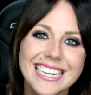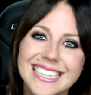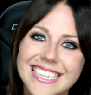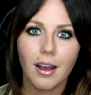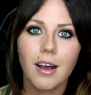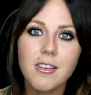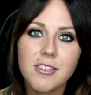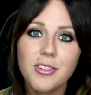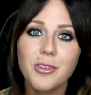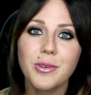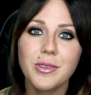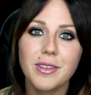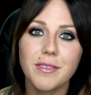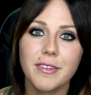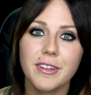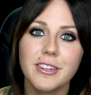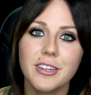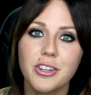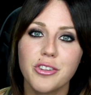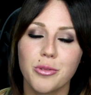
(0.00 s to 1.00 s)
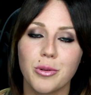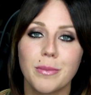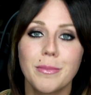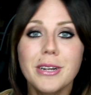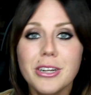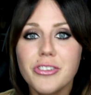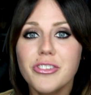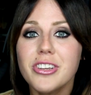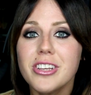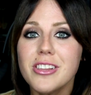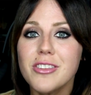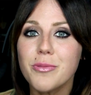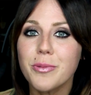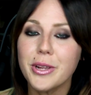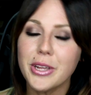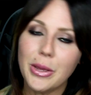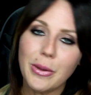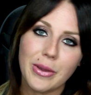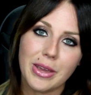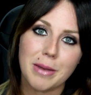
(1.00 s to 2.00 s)
Also in the village were merchants where
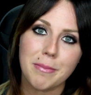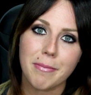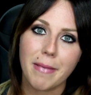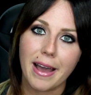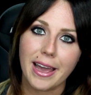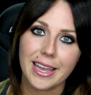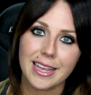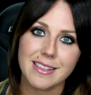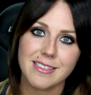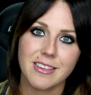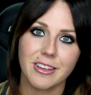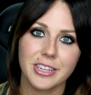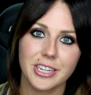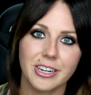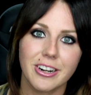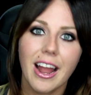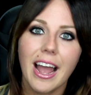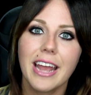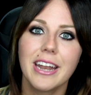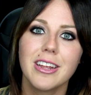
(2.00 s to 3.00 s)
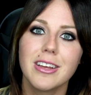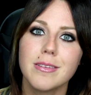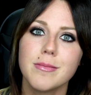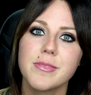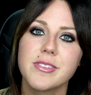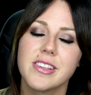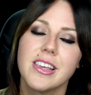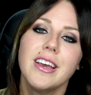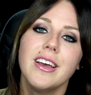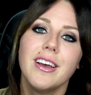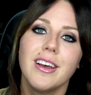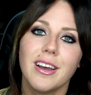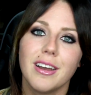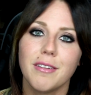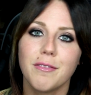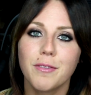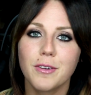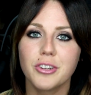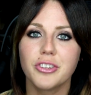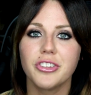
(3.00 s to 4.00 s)
you can buy and sell your items.
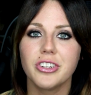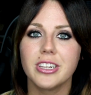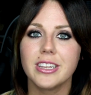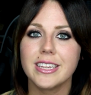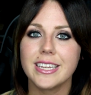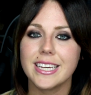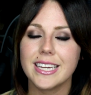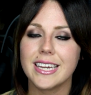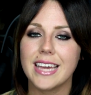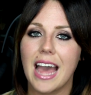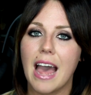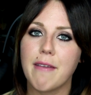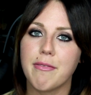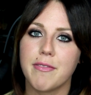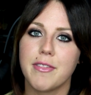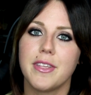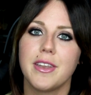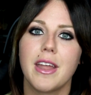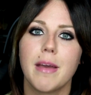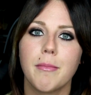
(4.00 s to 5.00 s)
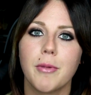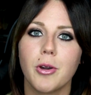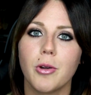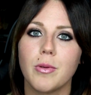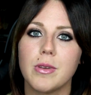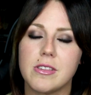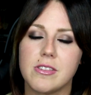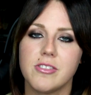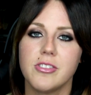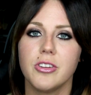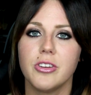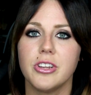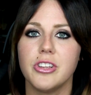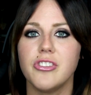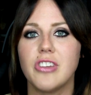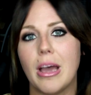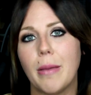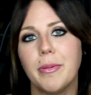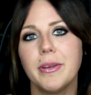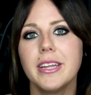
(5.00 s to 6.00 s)
Unfortunately, half of the demo was still in
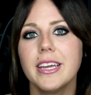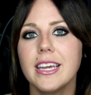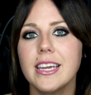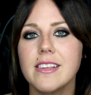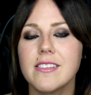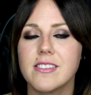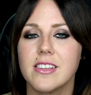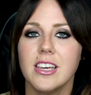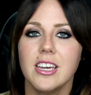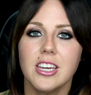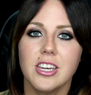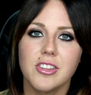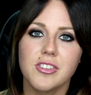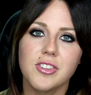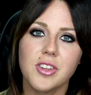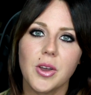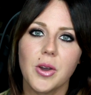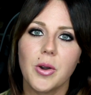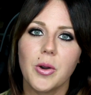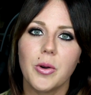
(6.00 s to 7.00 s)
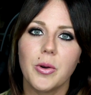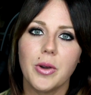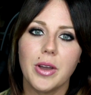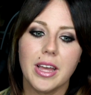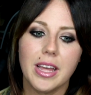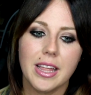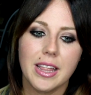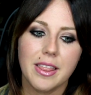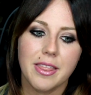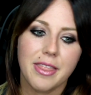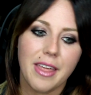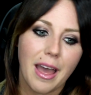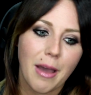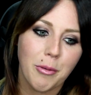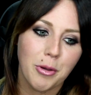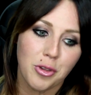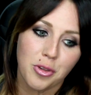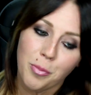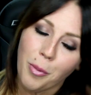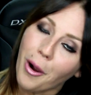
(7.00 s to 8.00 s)
Japanese, so that
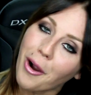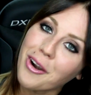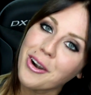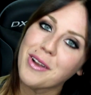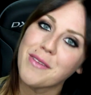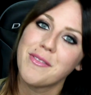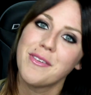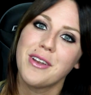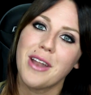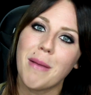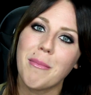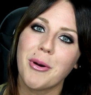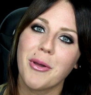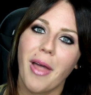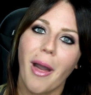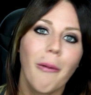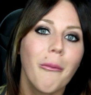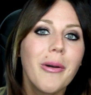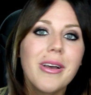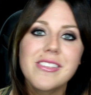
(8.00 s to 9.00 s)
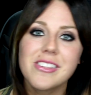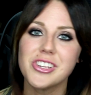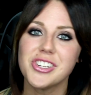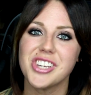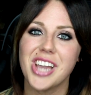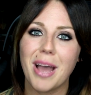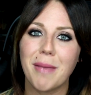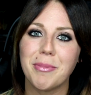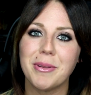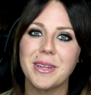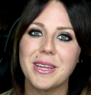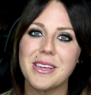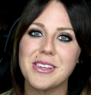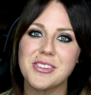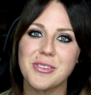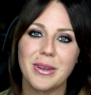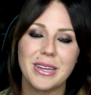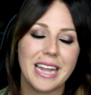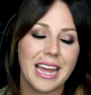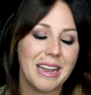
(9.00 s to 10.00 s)
was part of the demo that was in Japanese,
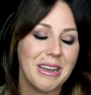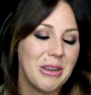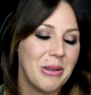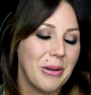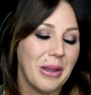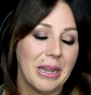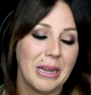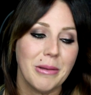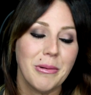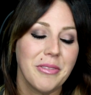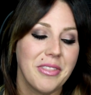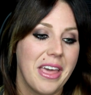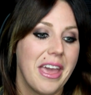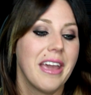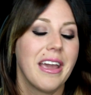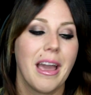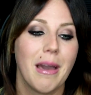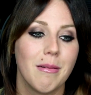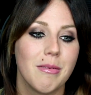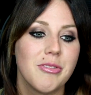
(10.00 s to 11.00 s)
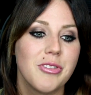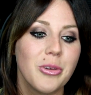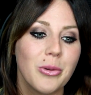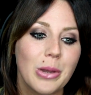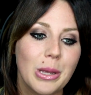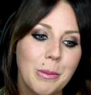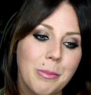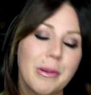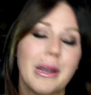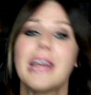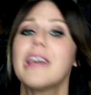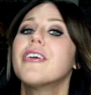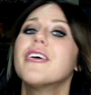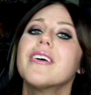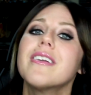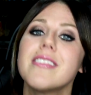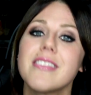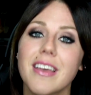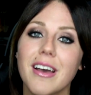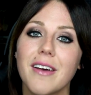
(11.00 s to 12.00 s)
so I had no idea what the heck I was doing, but I
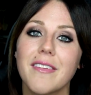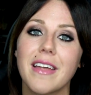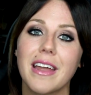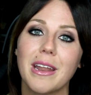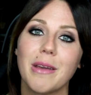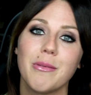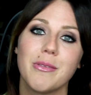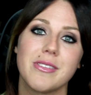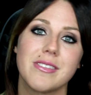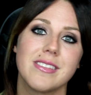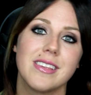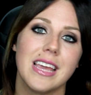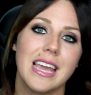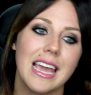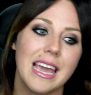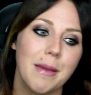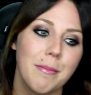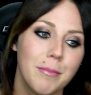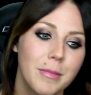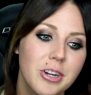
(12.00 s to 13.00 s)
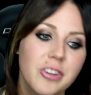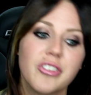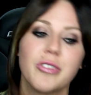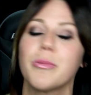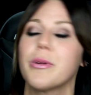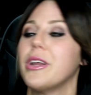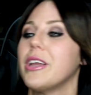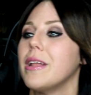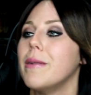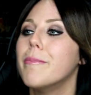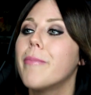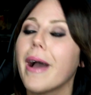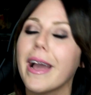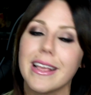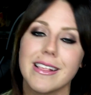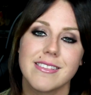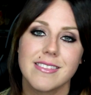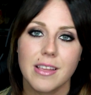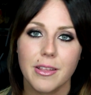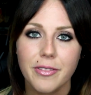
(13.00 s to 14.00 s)
could tell that it was a merchant where you can buy
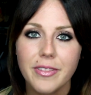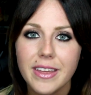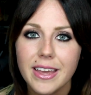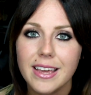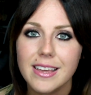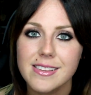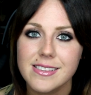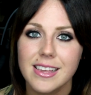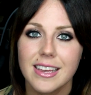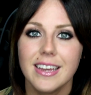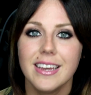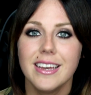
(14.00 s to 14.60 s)
and sell things,